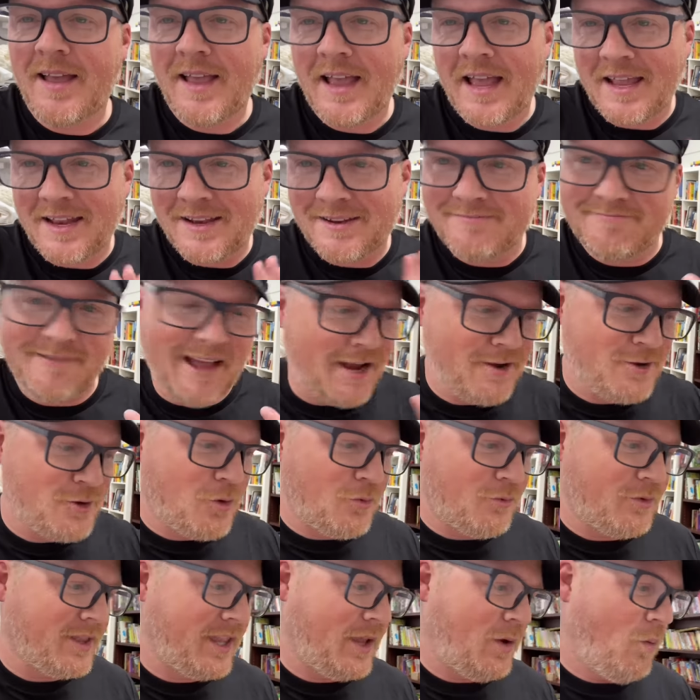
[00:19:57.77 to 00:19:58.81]
and I
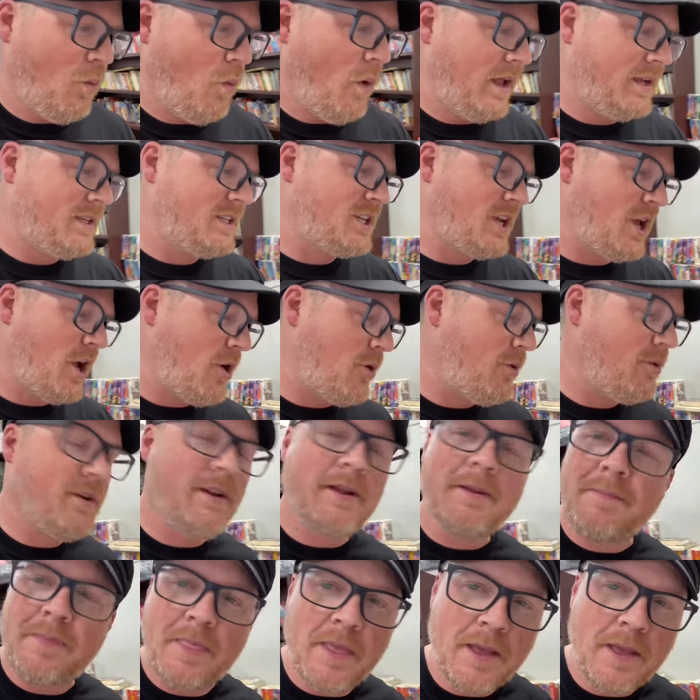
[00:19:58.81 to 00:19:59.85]
don't really want to own